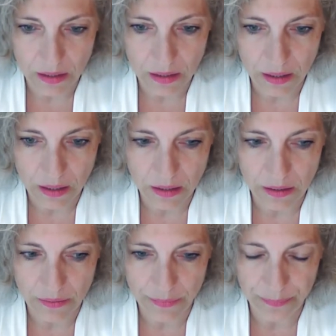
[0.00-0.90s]

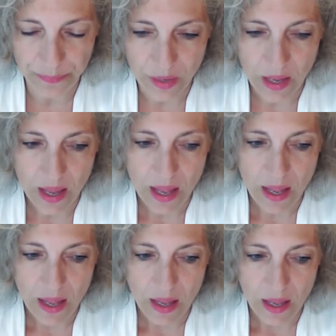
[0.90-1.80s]
a
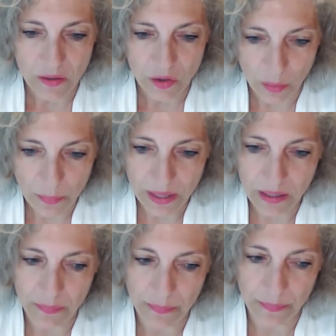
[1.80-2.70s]

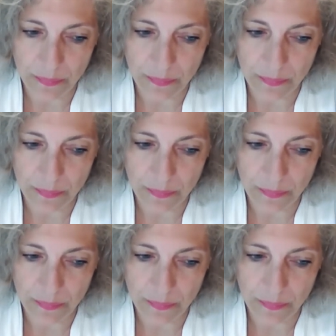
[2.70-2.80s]
topic